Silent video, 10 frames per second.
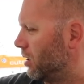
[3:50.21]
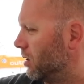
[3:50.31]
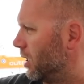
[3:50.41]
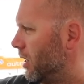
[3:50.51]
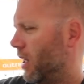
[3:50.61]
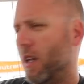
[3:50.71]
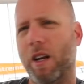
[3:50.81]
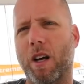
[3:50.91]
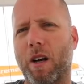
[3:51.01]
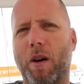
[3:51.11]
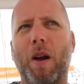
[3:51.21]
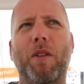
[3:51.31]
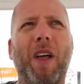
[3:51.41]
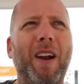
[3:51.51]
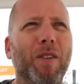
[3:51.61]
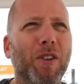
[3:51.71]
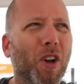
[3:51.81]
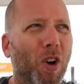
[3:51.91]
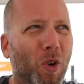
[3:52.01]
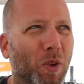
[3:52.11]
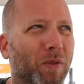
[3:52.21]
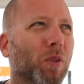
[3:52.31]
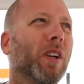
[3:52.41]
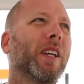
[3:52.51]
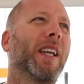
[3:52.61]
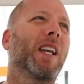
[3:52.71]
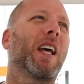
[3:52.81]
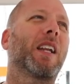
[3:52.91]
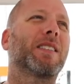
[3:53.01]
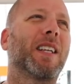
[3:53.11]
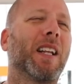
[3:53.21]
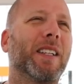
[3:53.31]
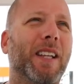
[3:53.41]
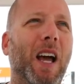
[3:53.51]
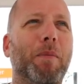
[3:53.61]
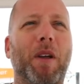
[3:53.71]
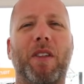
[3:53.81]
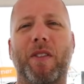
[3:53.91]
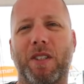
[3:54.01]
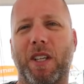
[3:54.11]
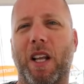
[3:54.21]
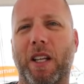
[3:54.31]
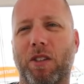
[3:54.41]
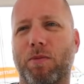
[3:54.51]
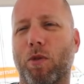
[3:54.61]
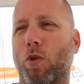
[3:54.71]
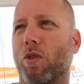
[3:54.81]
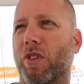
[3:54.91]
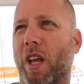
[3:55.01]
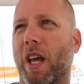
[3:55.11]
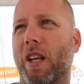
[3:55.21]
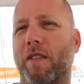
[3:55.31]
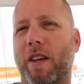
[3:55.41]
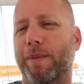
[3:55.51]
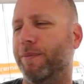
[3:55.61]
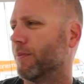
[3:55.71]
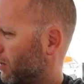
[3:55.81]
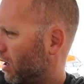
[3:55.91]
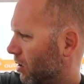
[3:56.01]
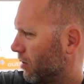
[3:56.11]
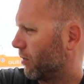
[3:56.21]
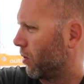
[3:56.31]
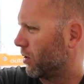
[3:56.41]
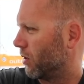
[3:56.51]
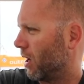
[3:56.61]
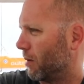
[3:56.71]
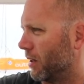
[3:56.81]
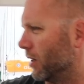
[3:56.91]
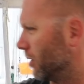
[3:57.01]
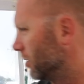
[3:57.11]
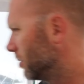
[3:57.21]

And then uh, I don't I don't know if we're gonna get a lot of sailing down, but I think the sailing is more towards the end of it. I'm kind of looking forward to it. How about you?